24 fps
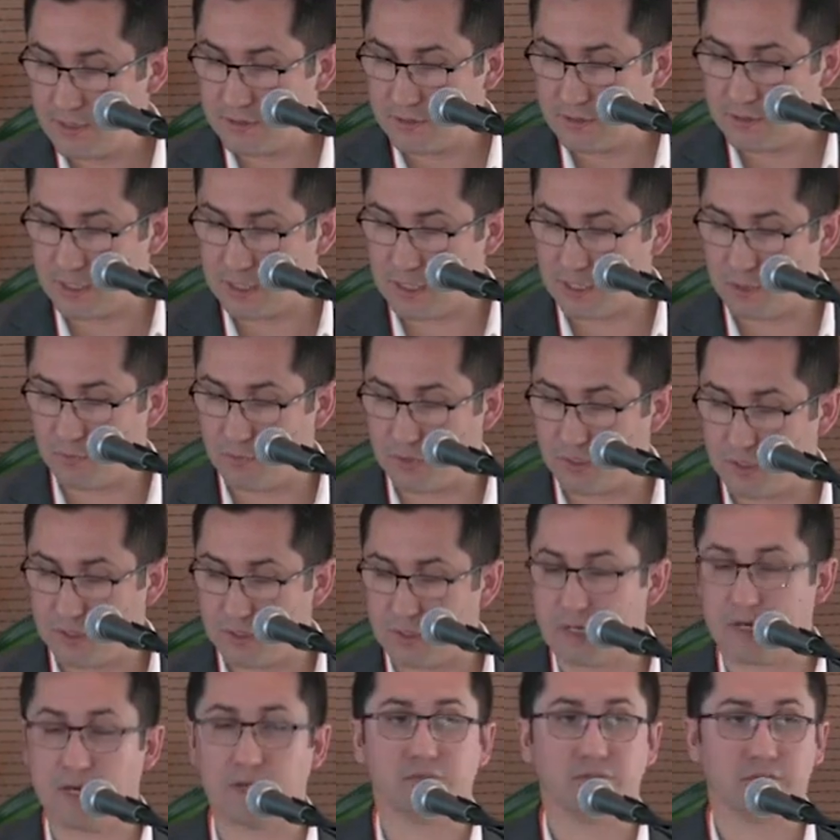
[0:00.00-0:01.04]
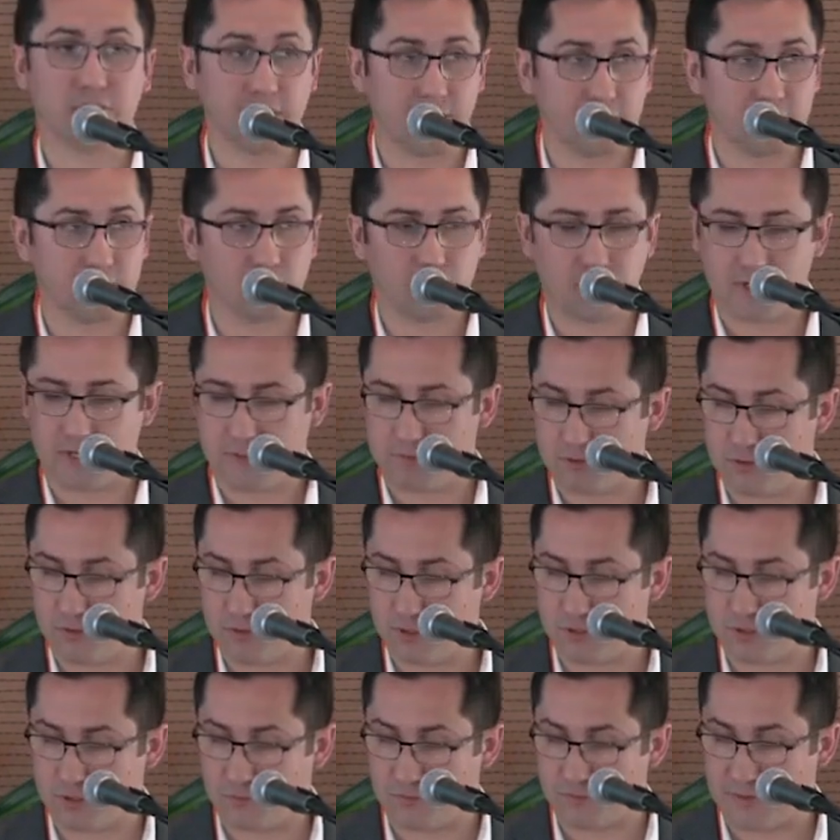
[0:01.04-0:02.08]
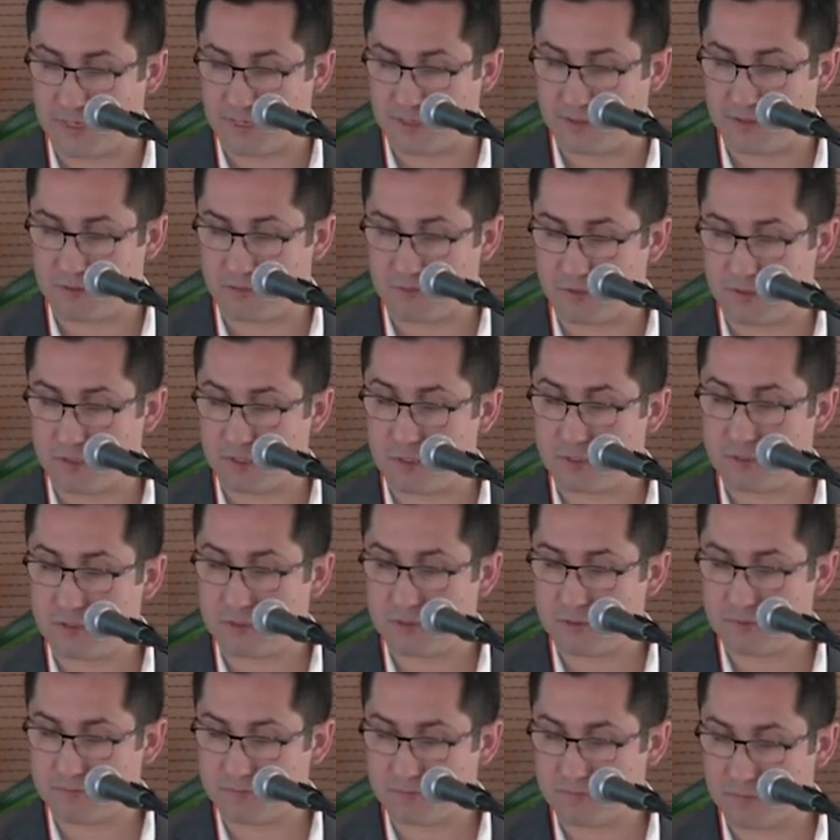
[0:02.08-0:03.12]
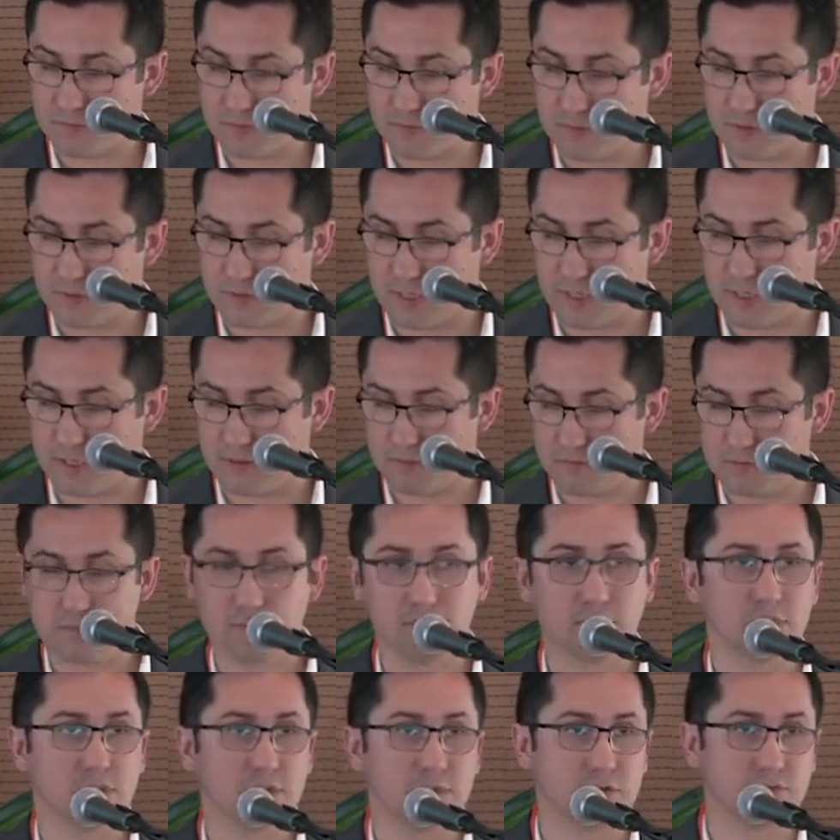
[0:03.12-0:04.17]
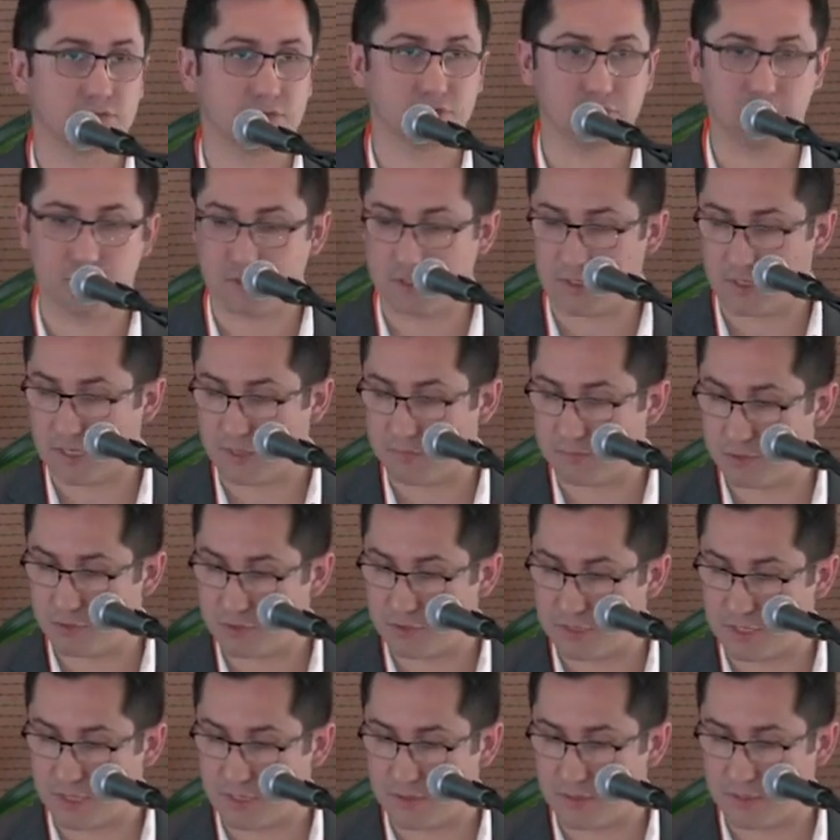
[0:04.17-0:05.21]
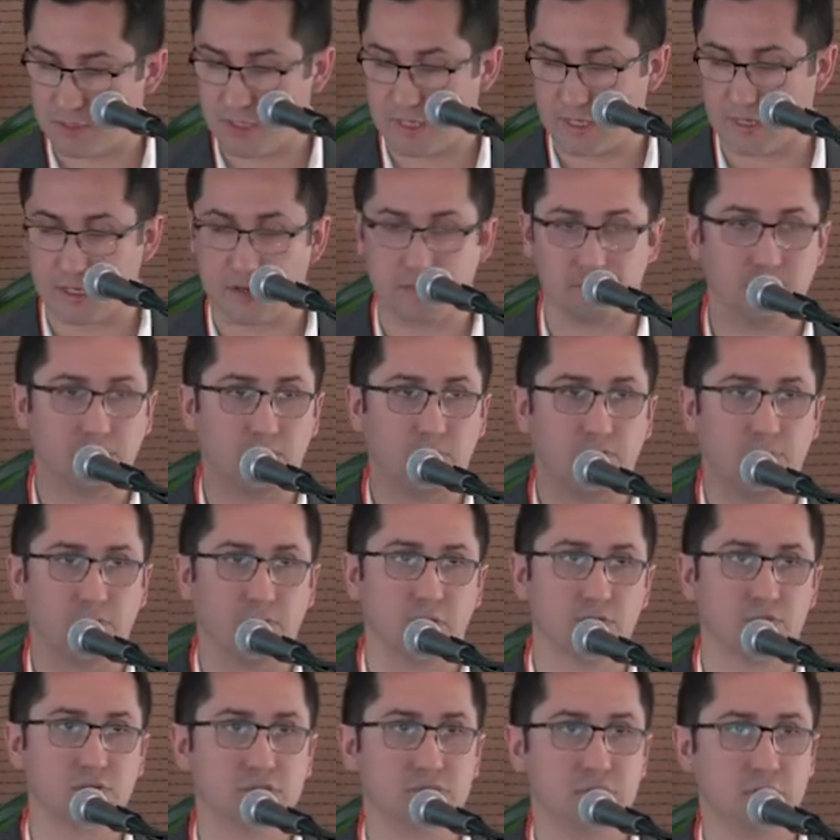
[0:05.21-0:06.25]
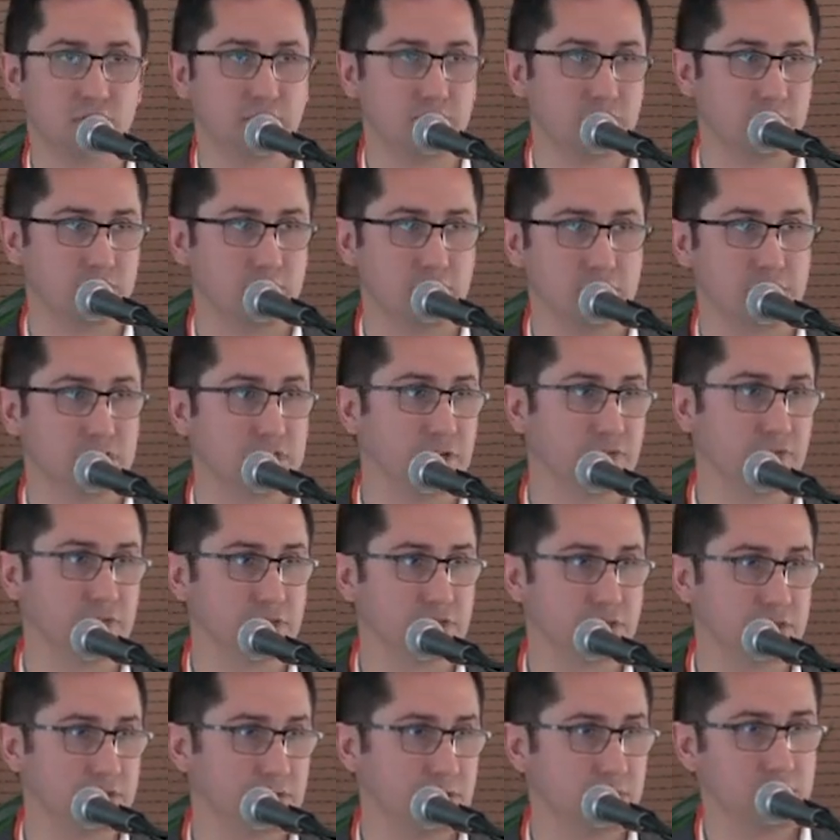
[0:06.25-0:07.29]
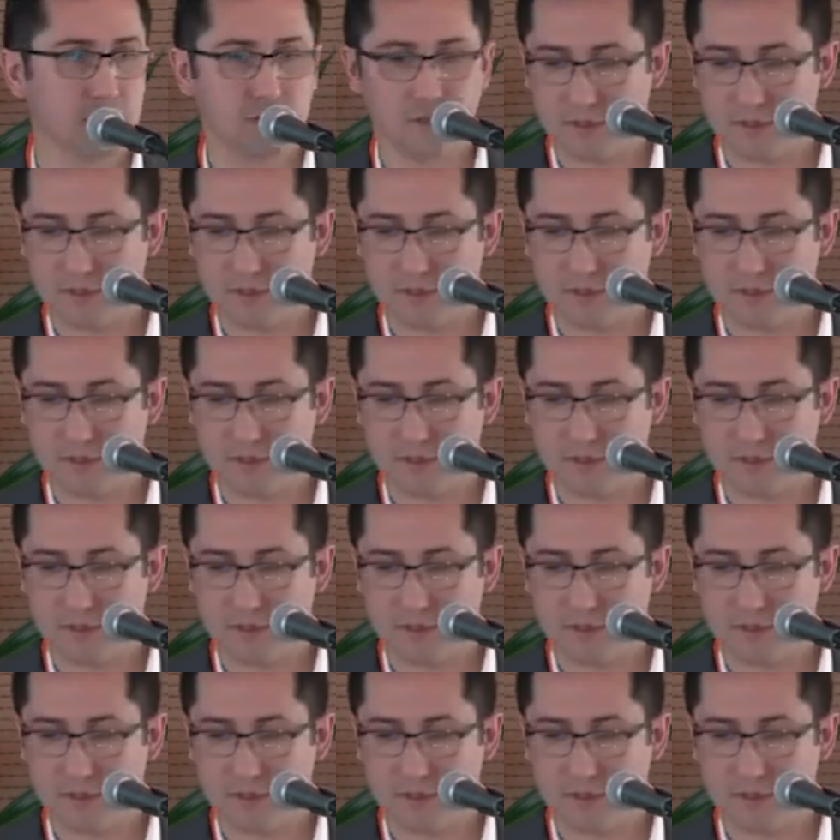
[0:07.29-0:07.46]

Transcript: Then we have to notify the researcher. Then the researcher have to send like a voucher for services